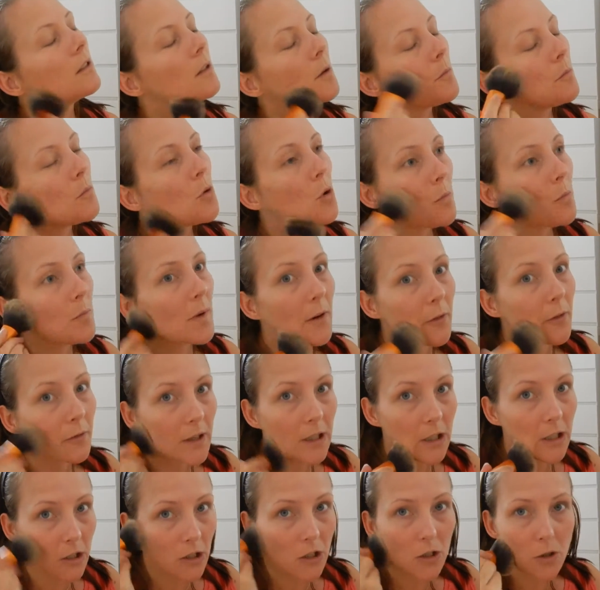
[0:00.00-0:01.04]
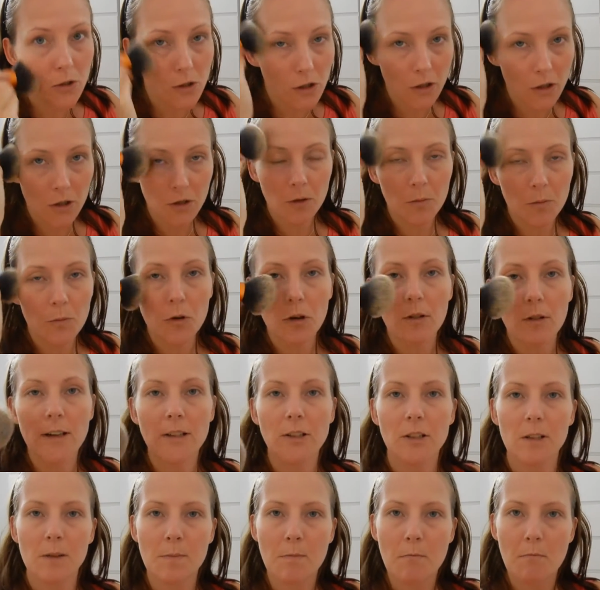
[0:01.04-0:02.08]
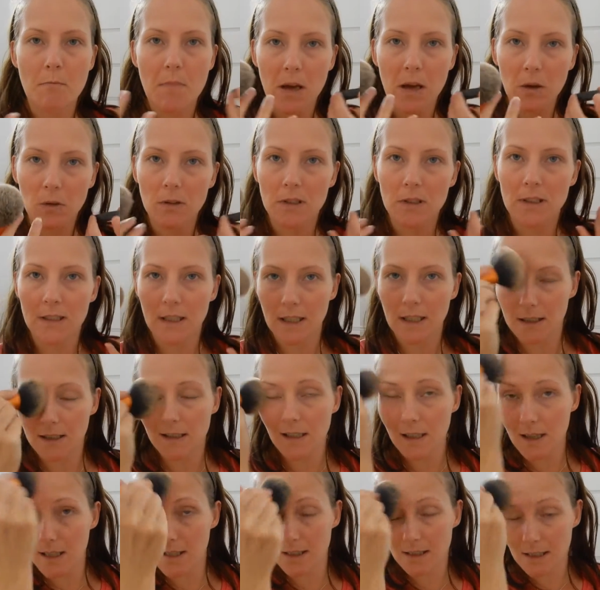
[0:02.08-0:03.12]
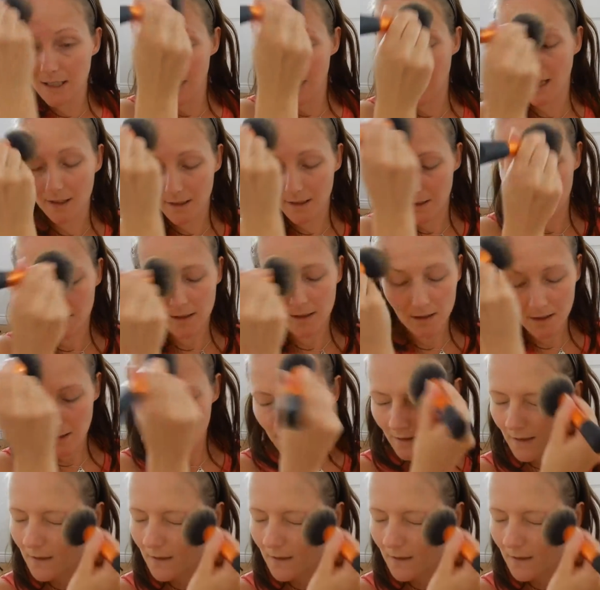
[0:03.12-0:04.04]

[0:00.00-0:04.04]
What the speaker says: the more buffing that you do, the more it just melts into the skin.